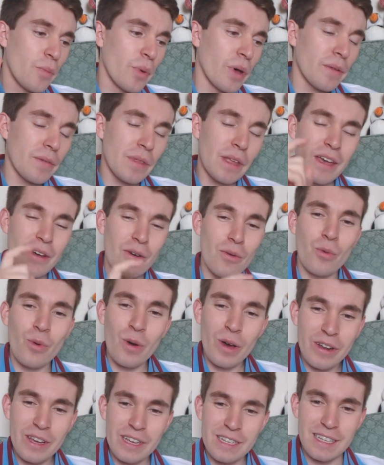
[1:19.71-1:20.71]
But
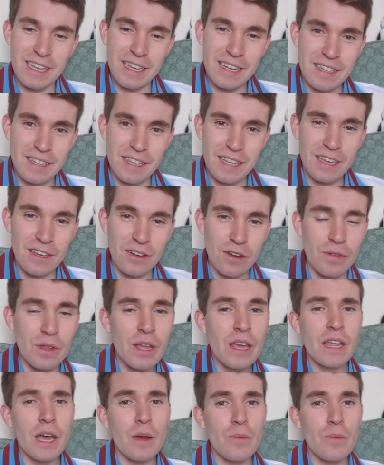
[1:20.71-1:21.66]
one I did think of,